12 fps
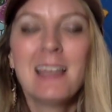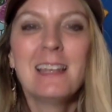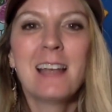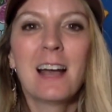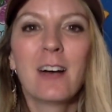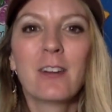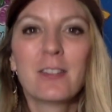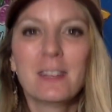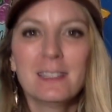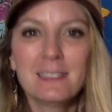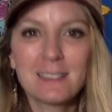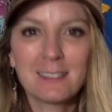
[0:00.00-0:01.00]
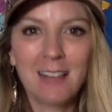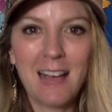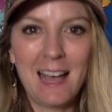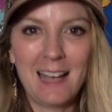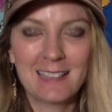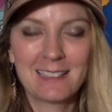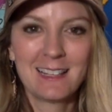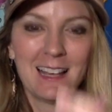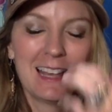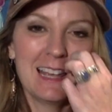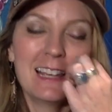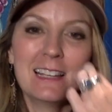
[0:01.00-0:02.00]
Now, this class
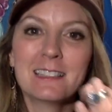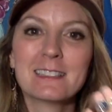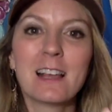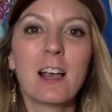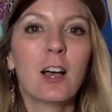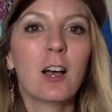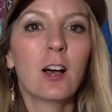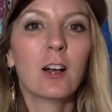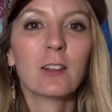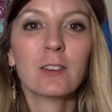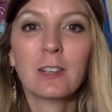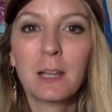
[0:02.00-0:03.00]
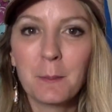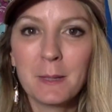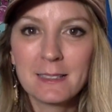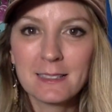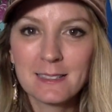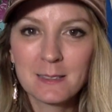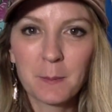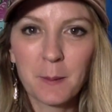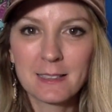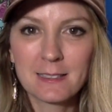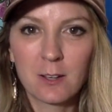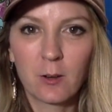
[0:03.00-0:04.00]
is limited
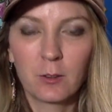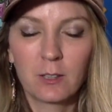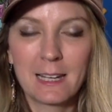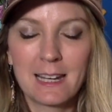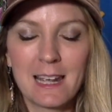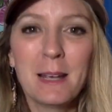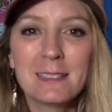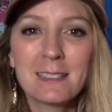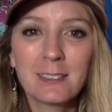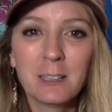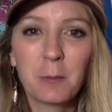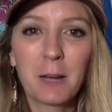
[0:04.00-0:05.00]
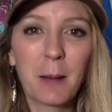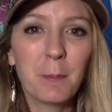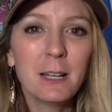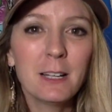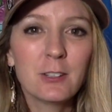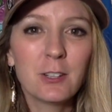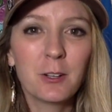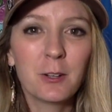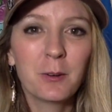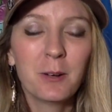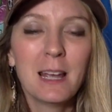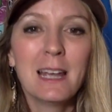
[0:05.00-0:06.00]
spots only. Basically, what I'm going to do
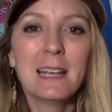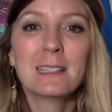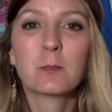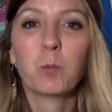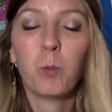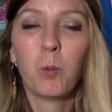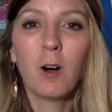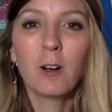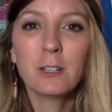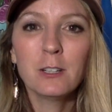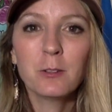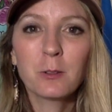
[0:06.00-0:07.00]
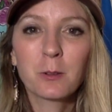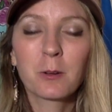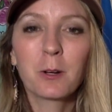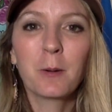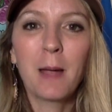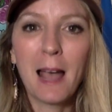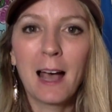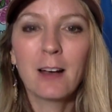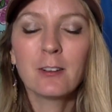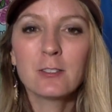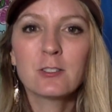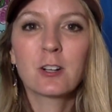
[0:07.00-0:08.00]
is walk you through how
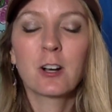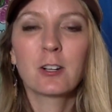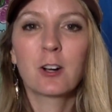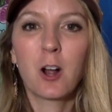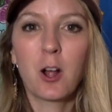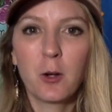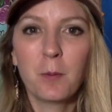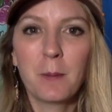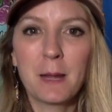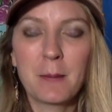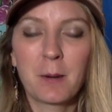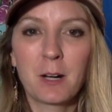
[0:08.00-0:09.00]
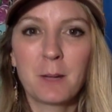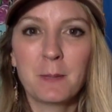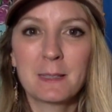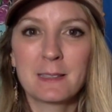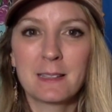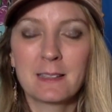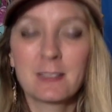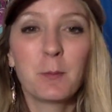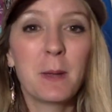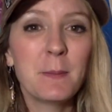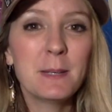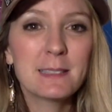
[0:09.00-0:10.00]
to start your own paint party business. So
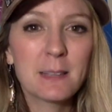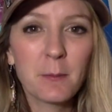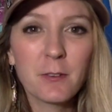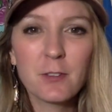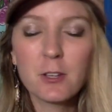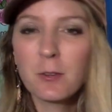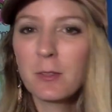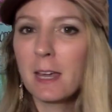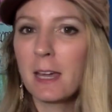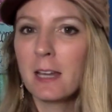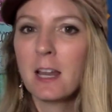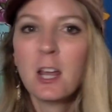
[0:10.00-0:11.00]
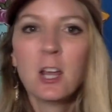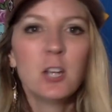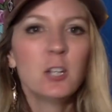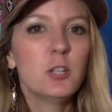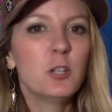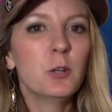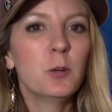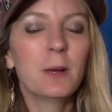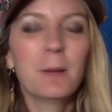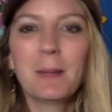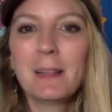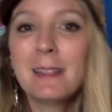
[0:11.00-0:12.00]
maybe some of you that you
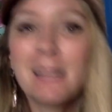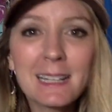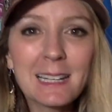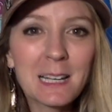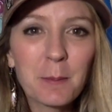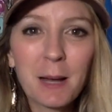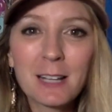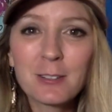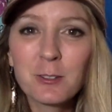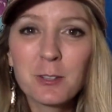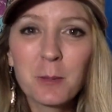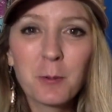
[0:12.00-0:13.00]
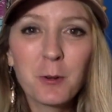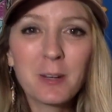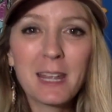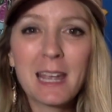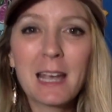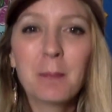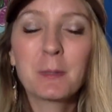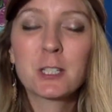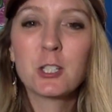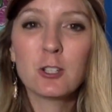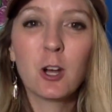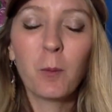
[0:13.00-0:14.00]
have been thinking about doing the boot camp, but
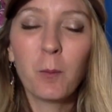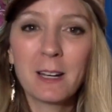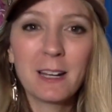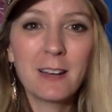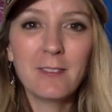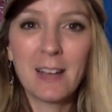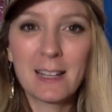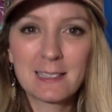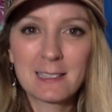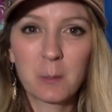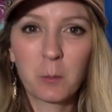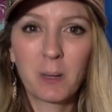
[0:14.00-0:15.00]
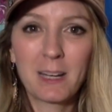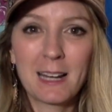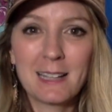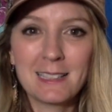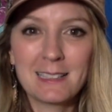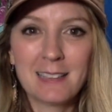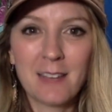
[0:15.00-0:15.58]
you don't want to invest the $197.